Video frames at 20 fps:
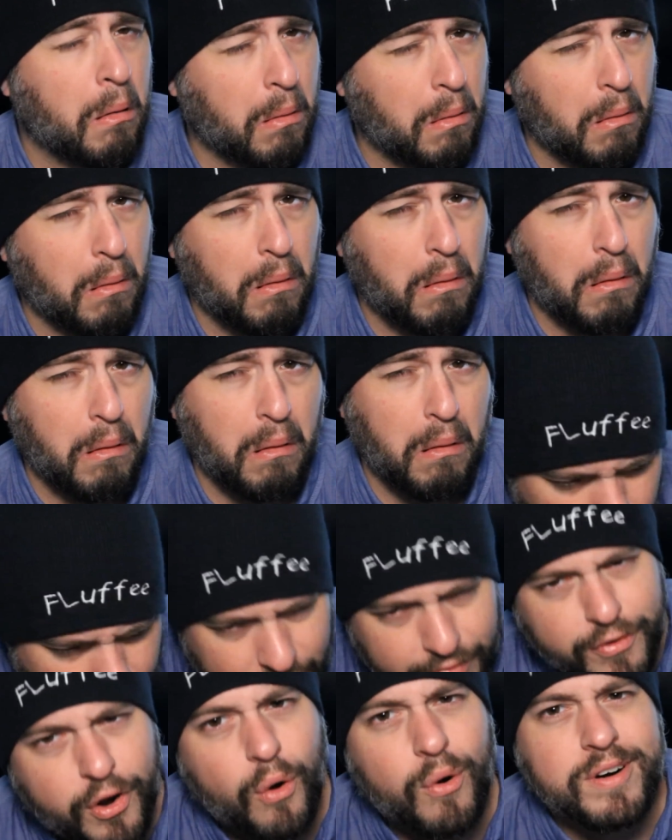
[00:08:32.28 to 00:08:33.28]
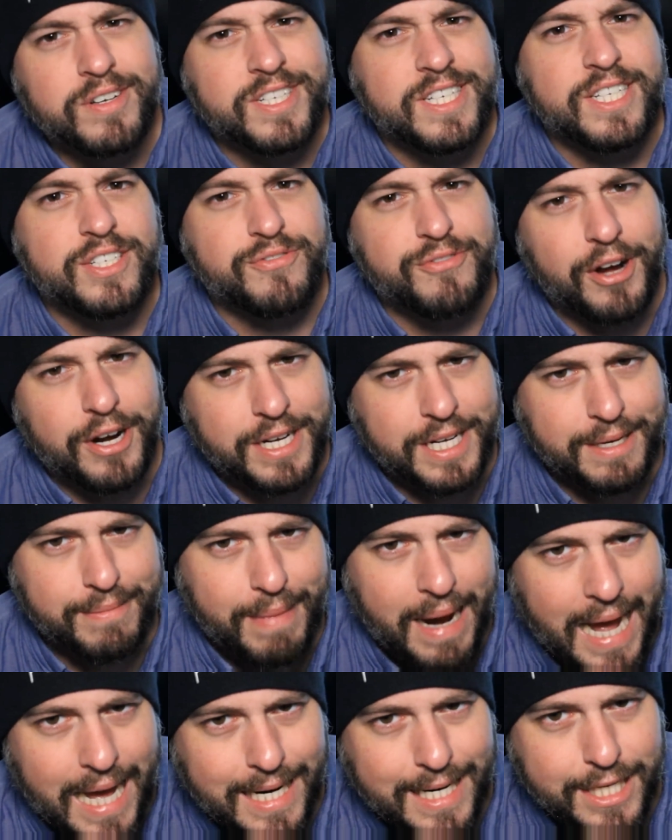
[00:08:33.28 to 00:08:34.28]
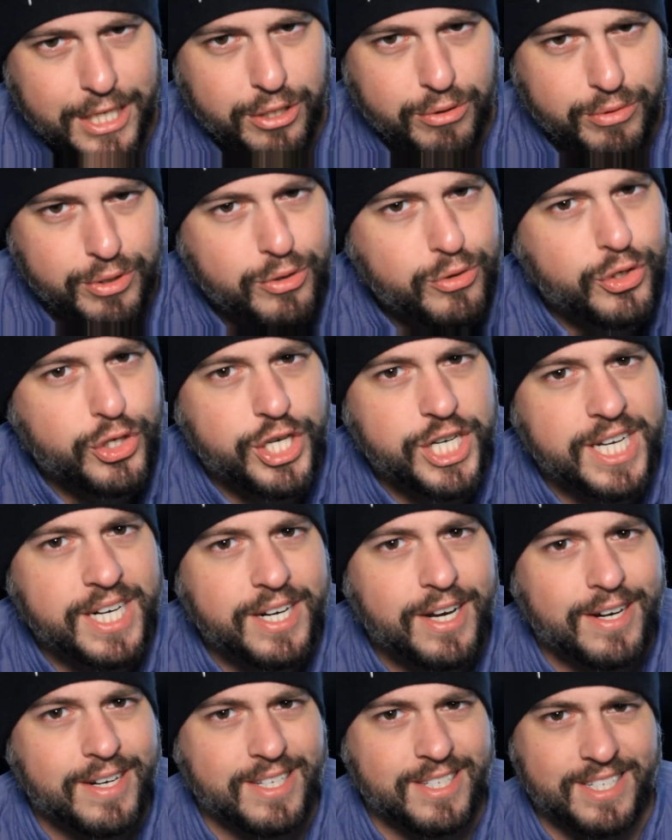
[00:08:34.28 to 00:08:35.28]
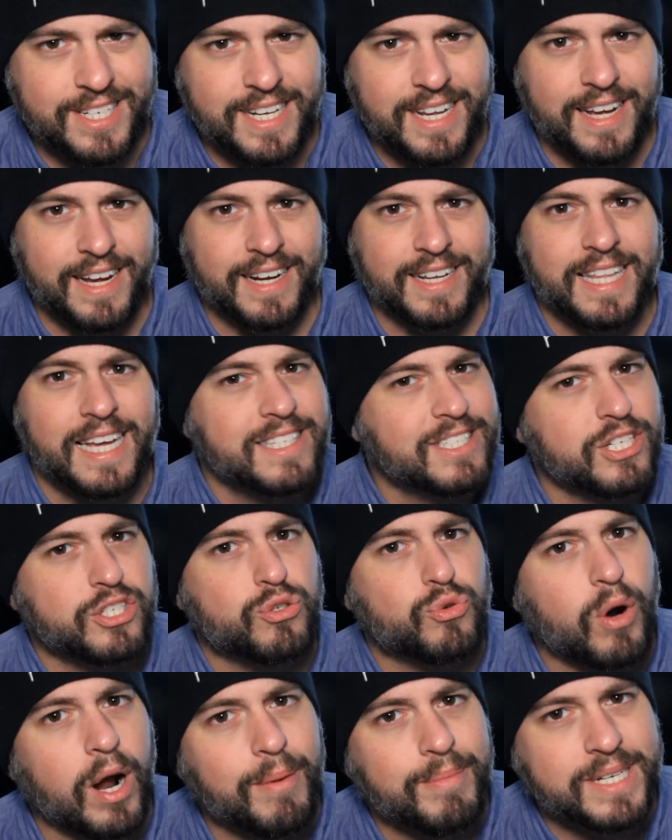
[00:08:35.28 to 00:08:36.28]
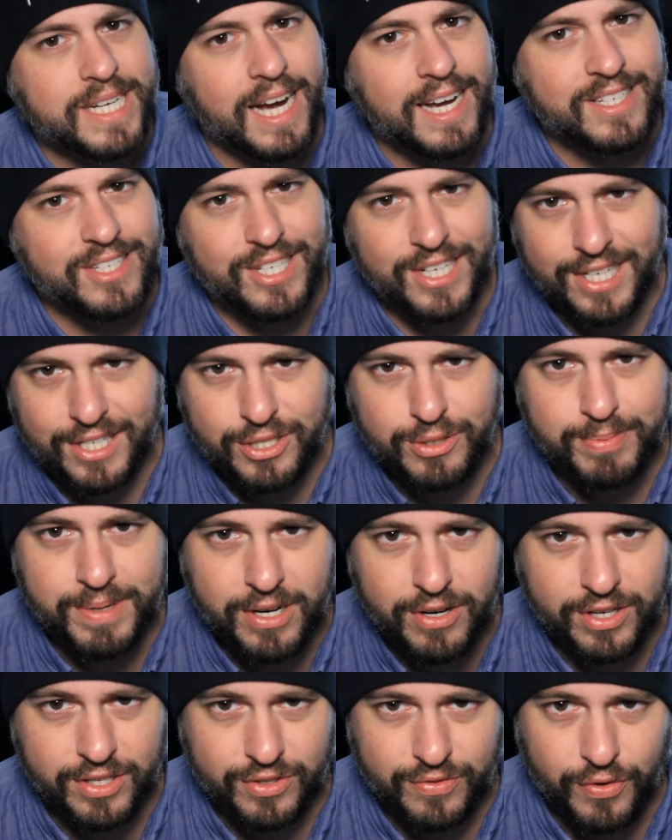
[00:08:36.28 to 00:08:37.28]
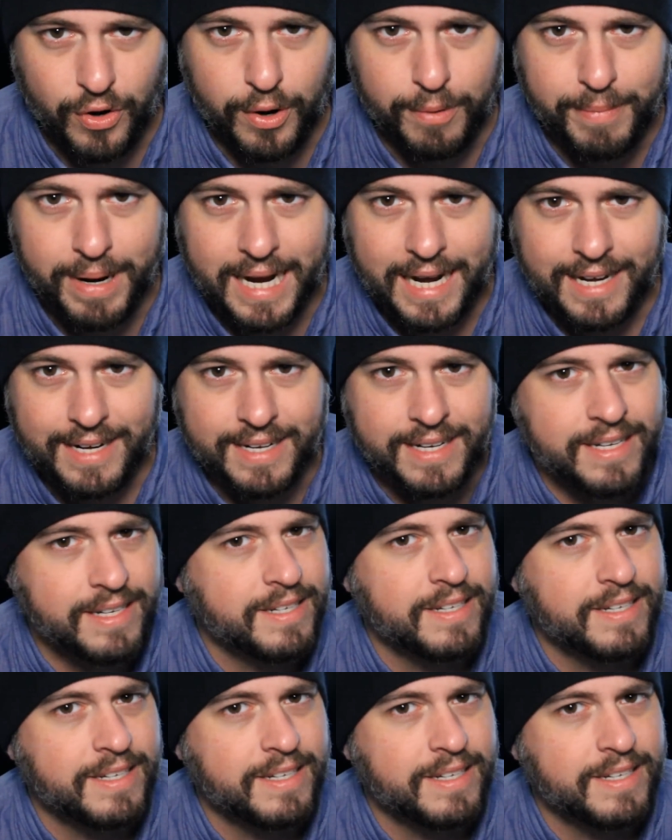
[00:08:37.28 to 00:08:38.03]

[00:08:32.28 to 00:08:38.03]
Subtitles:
Well, of course he's fucking mad at you. You shit on his dick. That's a traumatizing experience for a man.